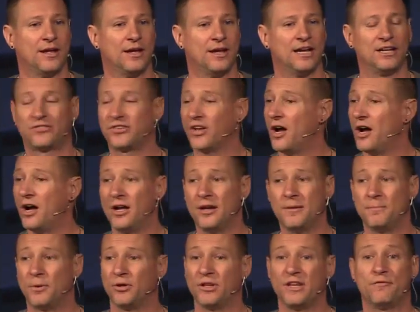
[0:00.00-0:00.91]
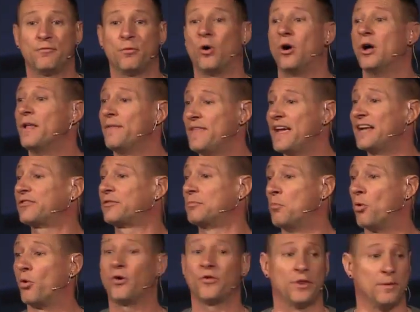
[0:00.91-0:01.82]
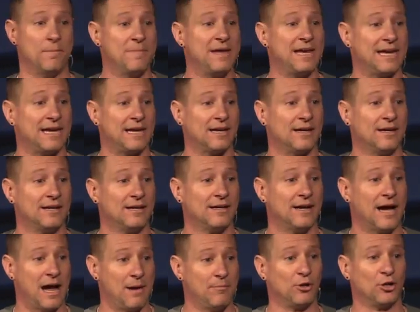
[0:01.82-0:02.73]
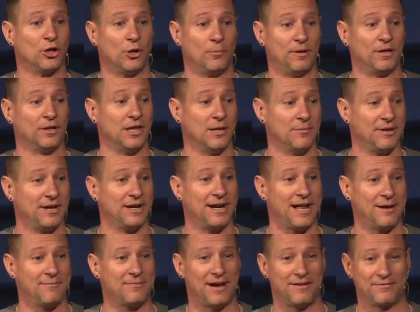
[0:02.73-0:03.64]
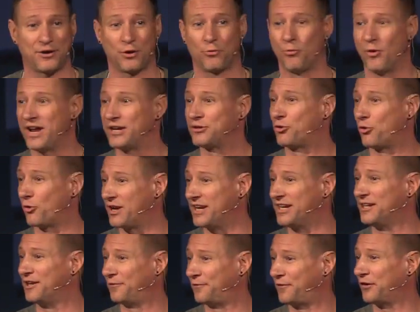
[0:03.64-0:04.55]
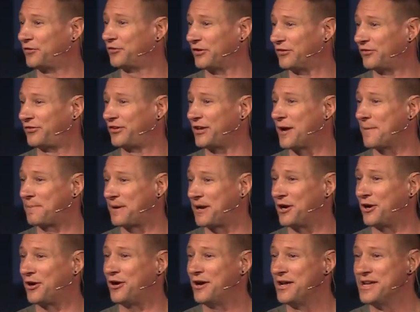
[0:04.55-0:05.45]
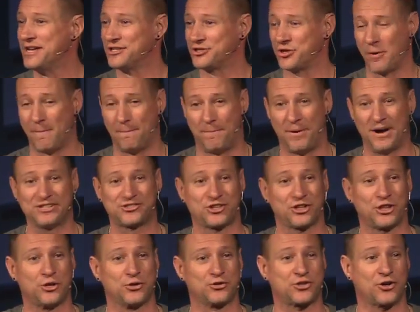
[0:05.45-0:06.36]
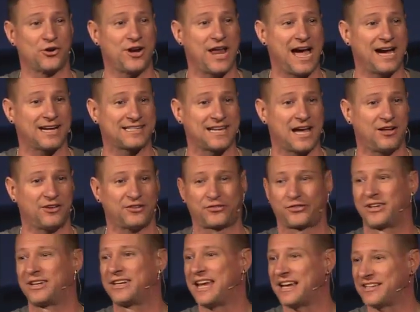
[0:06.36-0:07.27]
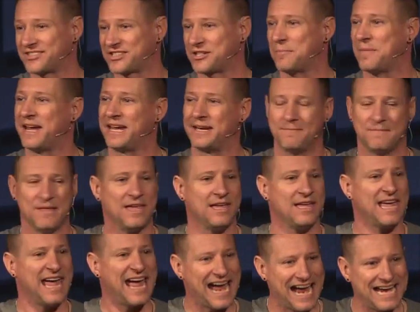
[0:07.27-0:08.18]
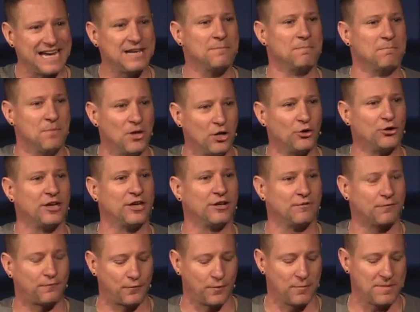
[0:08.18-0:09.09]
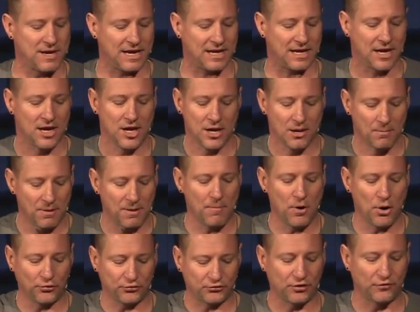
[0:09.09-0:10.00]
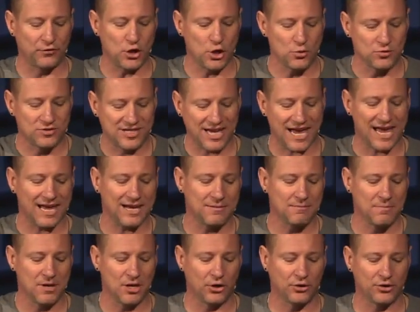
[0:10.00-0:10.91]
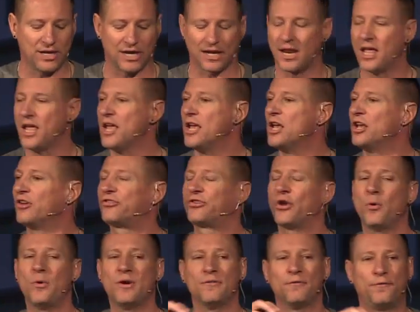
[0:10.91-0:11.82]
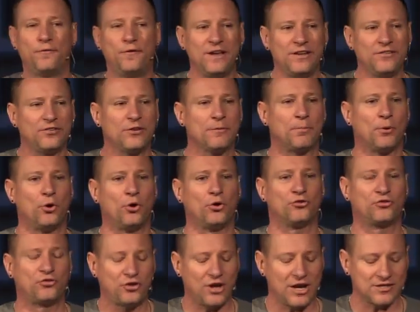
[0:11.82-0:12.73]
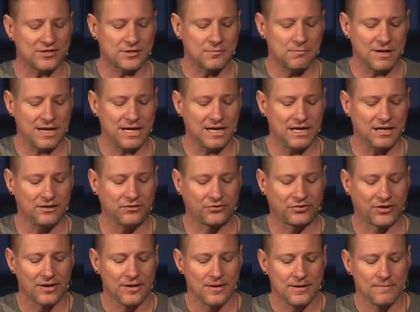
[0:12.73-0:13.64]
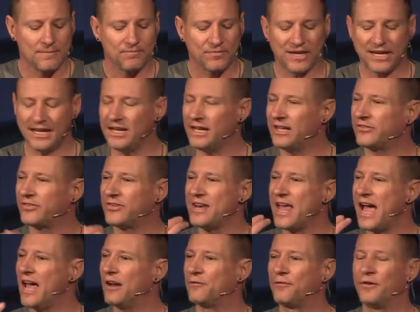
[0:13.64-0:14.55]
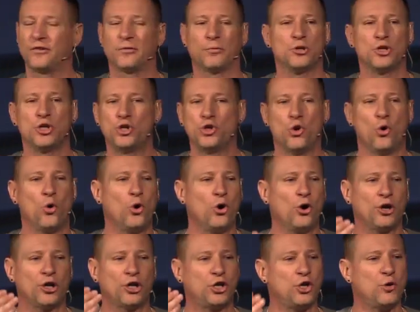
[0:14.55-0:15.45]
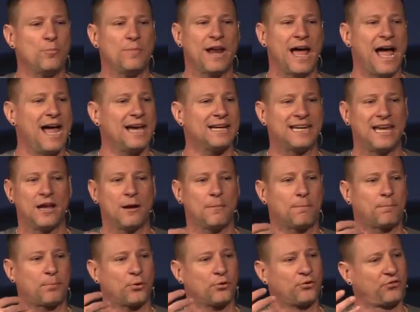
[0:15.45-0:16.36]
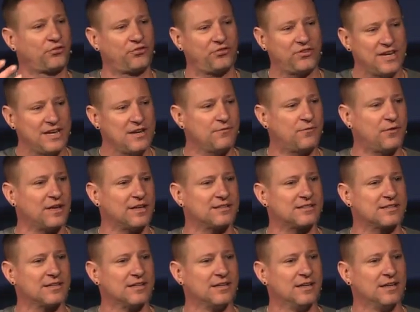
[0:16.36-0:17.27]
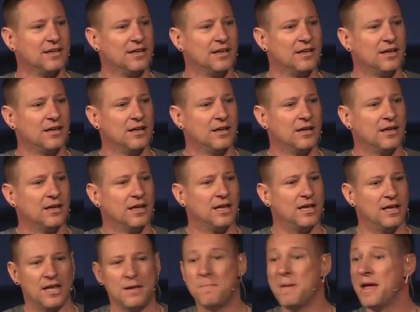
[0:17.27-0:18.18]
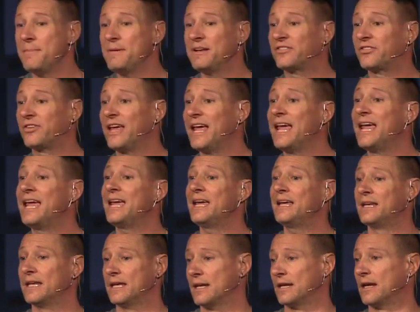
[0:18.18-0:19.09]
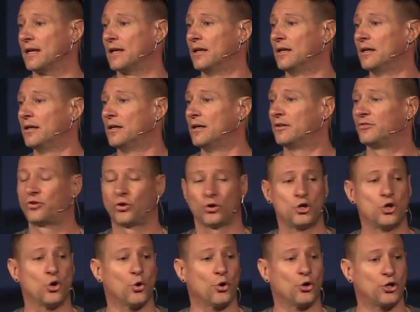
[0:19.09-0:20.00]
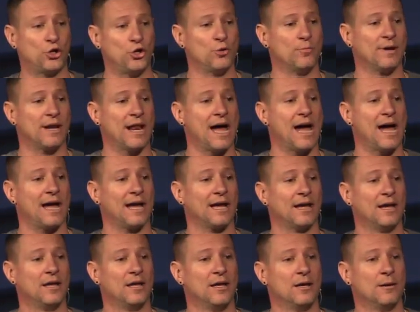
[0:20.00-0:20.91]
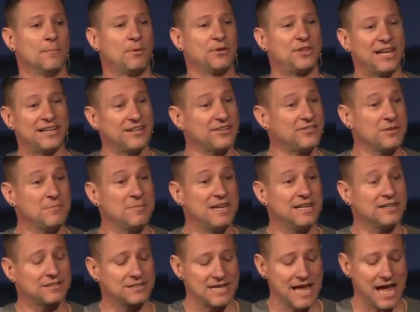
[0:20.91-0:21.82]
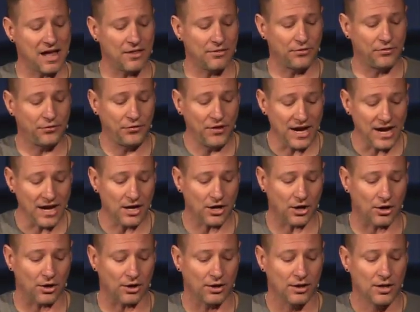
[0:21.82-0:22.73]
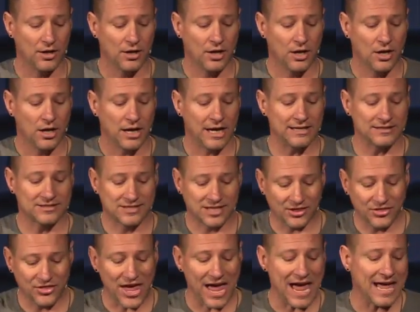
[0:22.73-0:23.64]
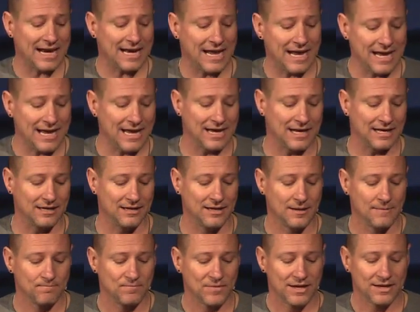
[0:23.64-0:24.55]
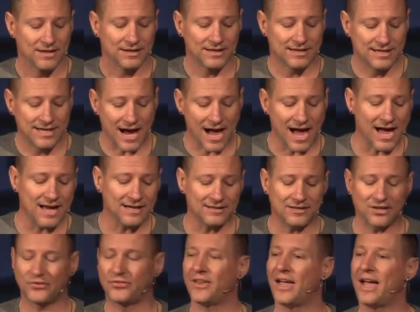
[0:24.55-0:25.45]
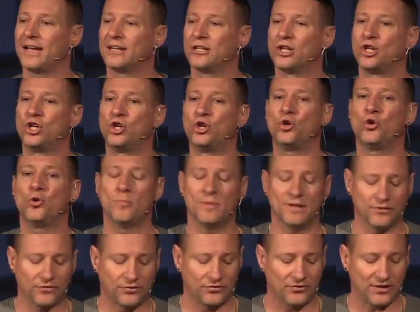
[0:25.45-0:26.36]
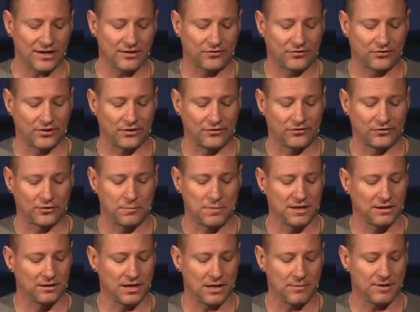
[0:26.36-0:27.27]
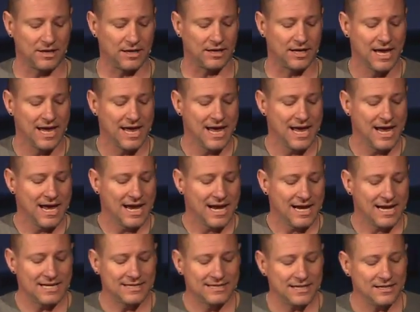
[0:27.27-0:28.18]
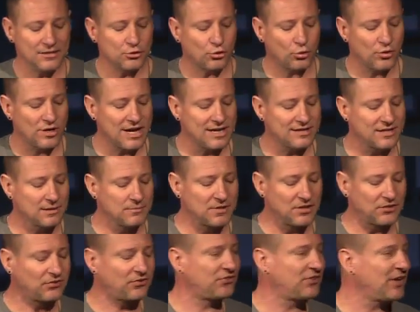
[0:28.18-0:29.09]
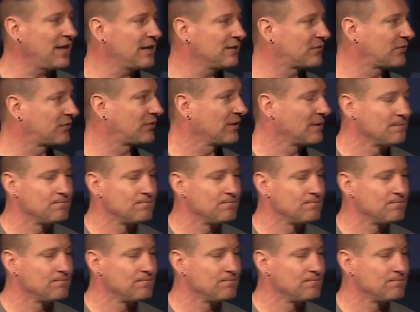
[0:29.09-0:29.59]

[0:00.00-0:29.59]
It's unbelievable. That's more than me. I'm a little bit limited. I've got red-green deficiency up here. So a bunch of those are knocked out. Let's guesstimate 8 million for me. But most of you, 10 million. So invisible just means it's not visible. Your human eye can't perceive it. Maybe it's hidden to your human eye. But that doesn't mean it's not there. And to that end, God designed human senses to be limited. He didn't create them to sense